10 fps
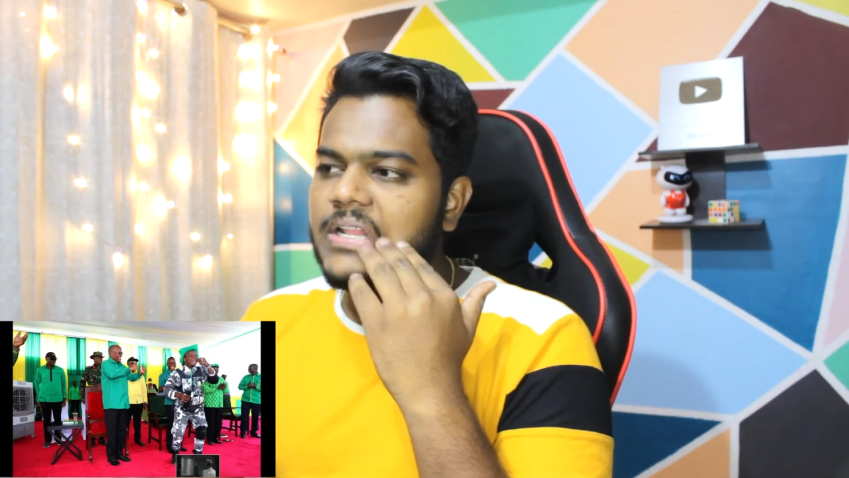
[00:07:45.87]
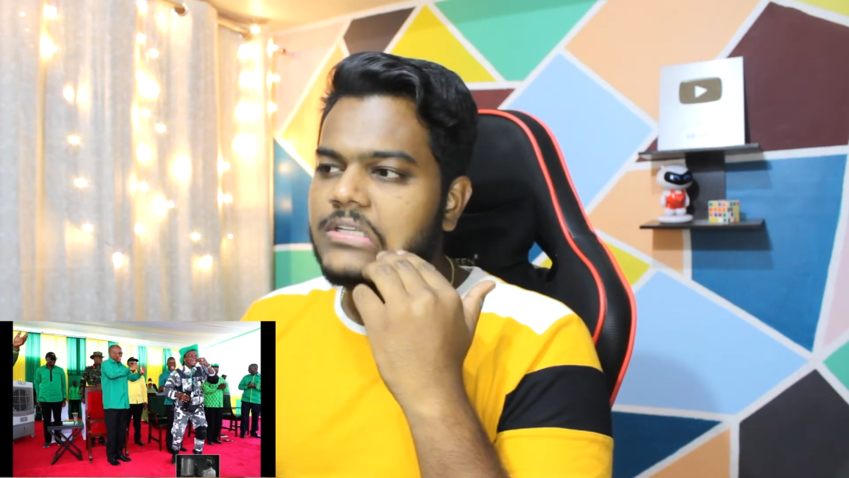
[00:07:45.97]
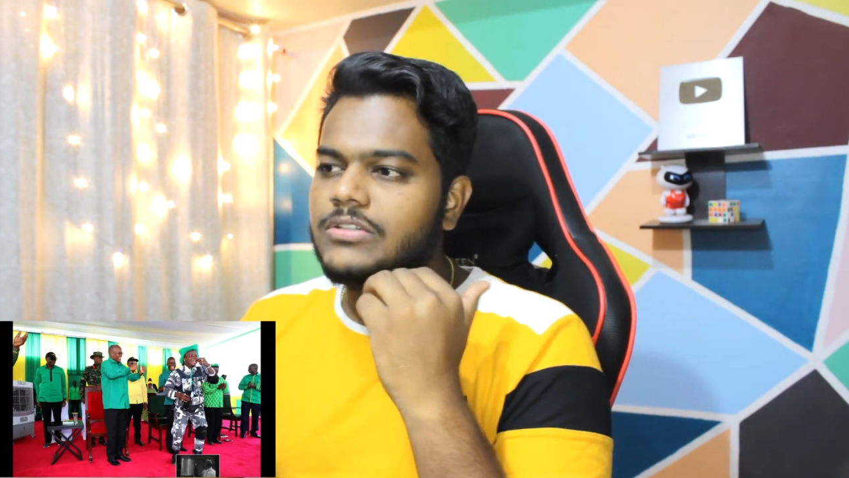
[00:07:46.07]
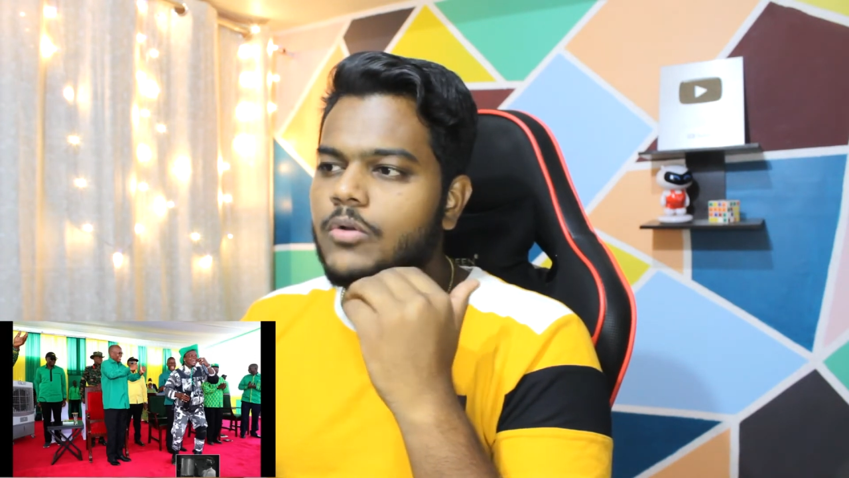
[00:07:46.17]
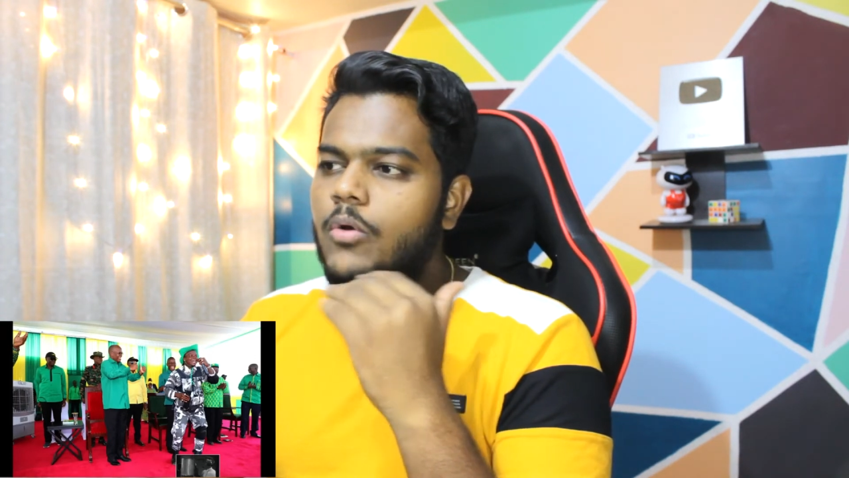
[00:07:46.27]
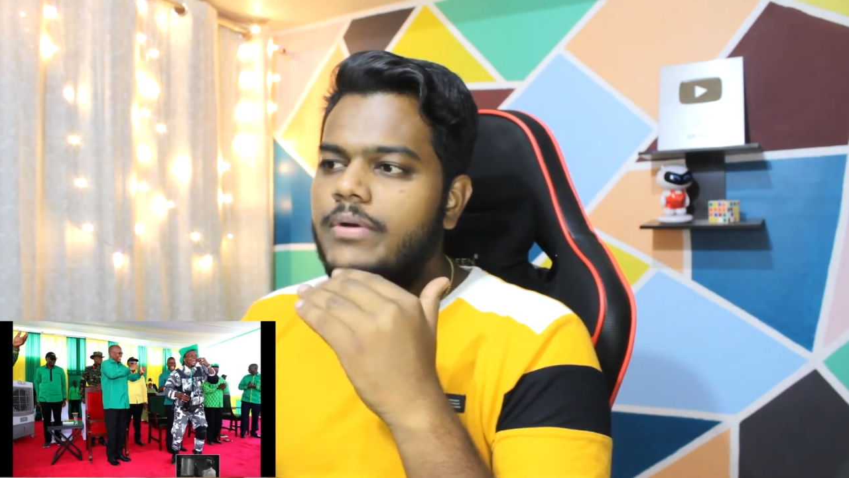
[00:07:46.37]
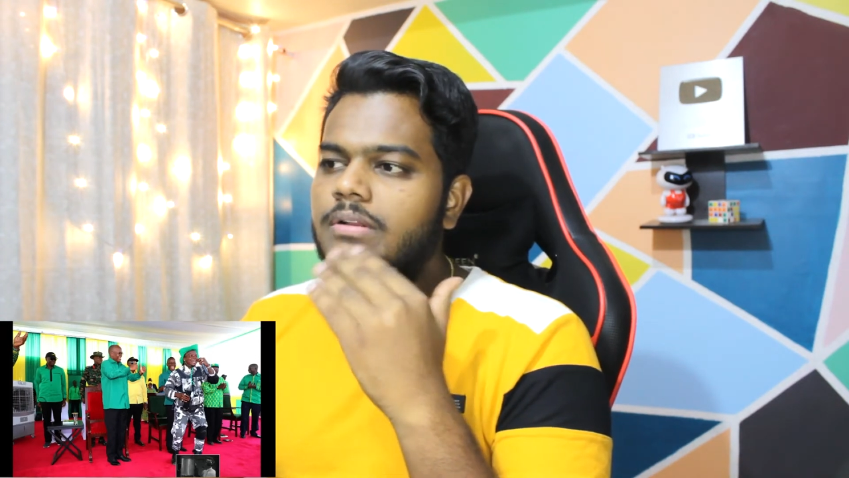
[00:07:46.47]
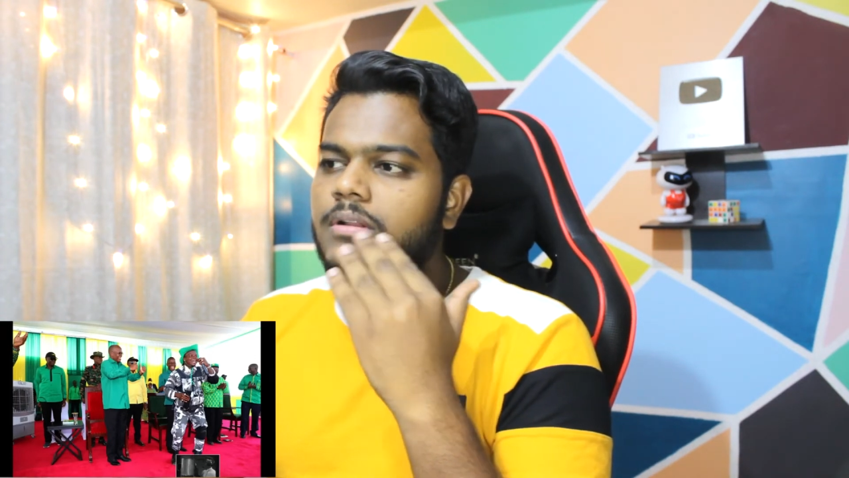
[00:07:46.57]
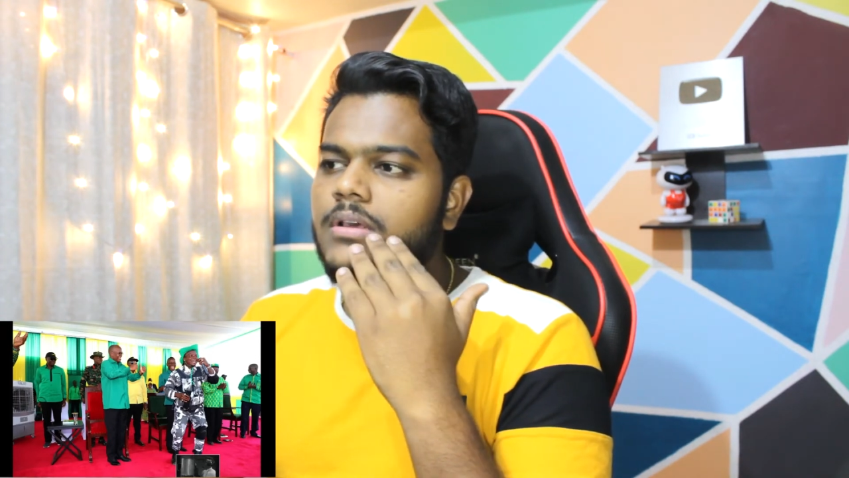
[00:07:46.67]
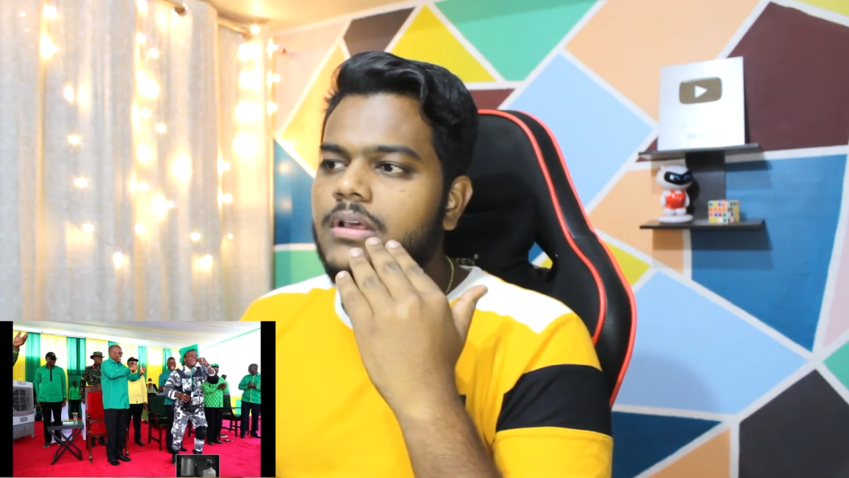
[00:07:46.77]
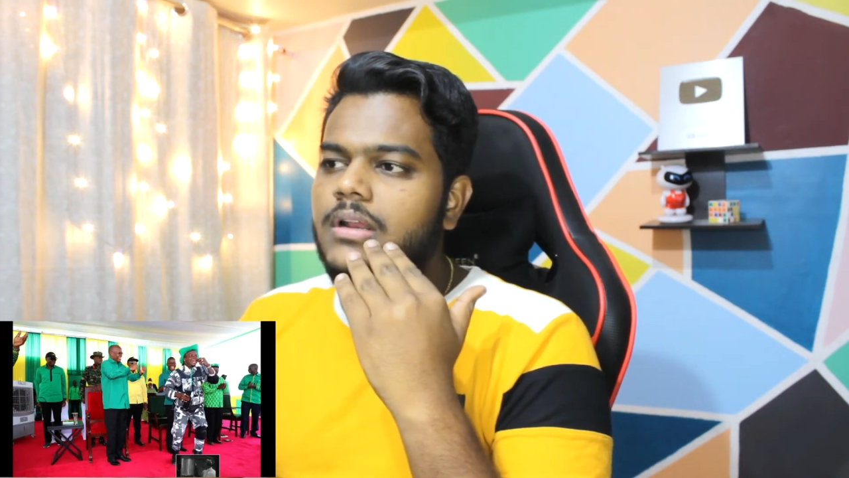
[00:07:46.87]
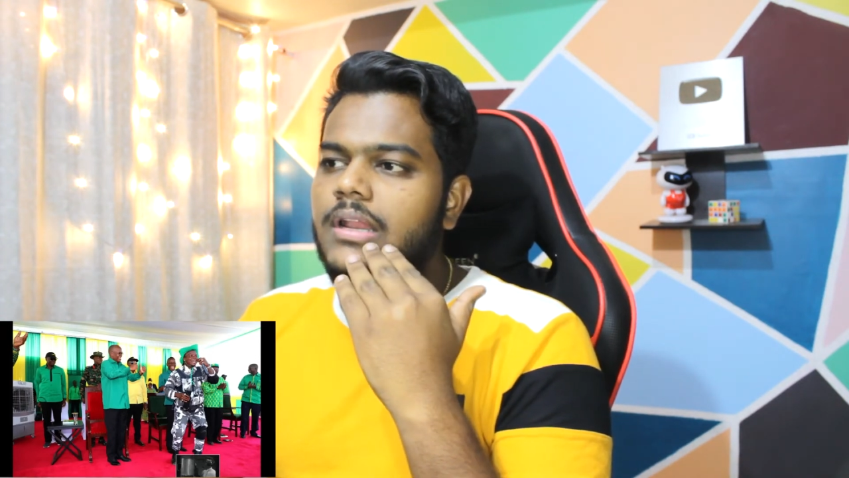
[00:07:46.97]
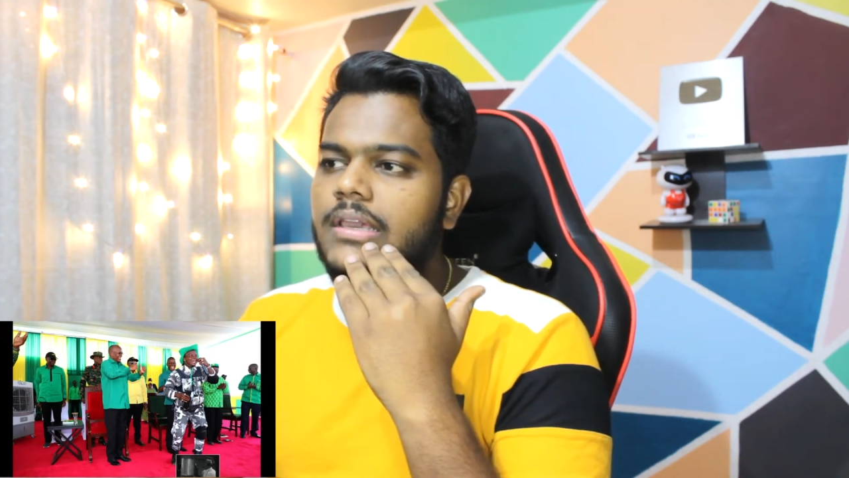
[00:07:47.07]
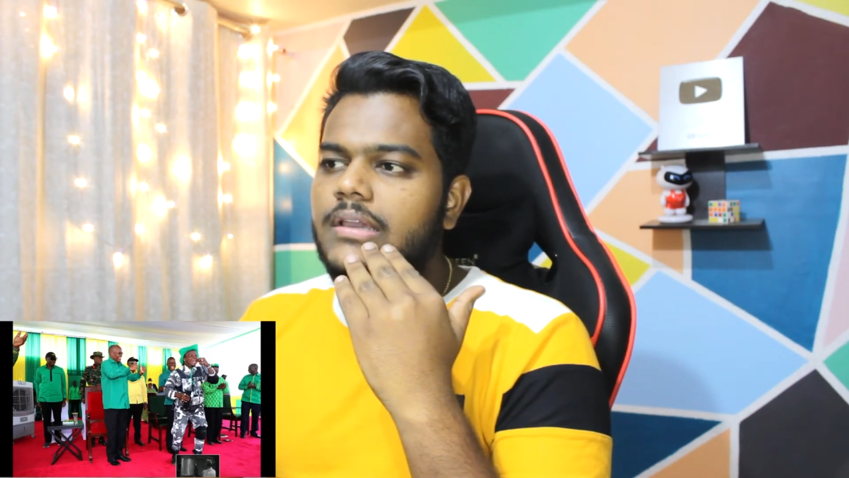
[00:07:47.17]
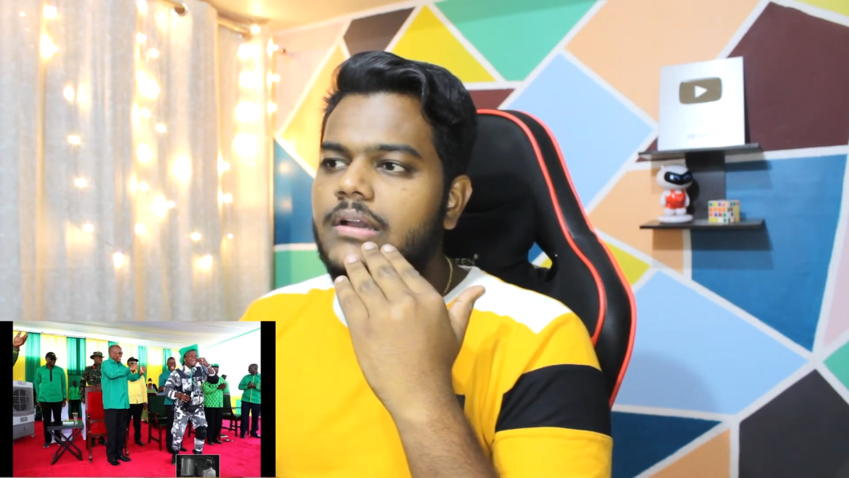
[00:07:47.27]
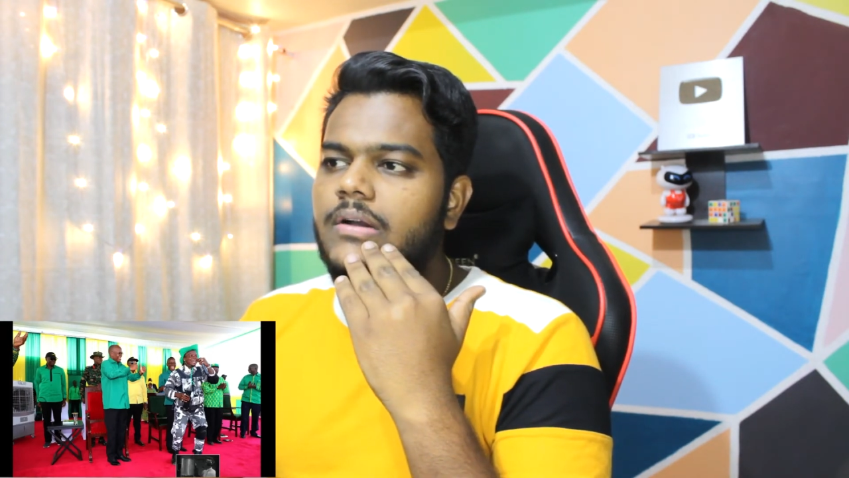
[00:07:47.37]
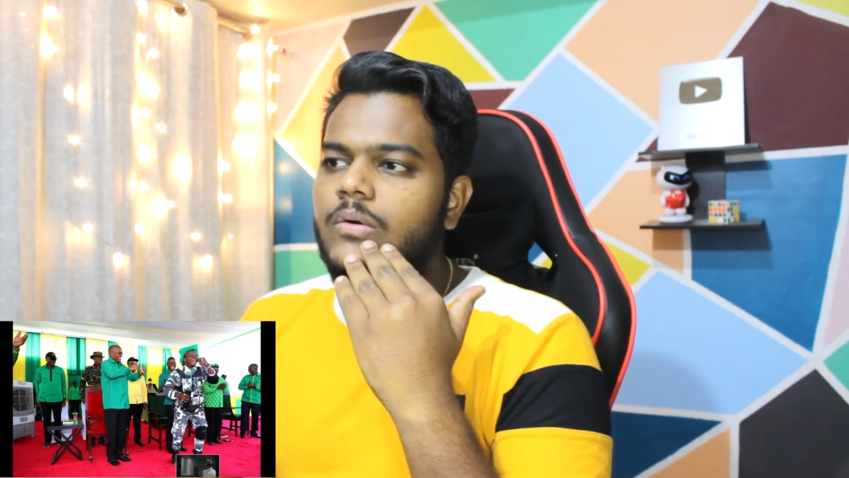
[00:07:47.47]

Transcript: there is no one like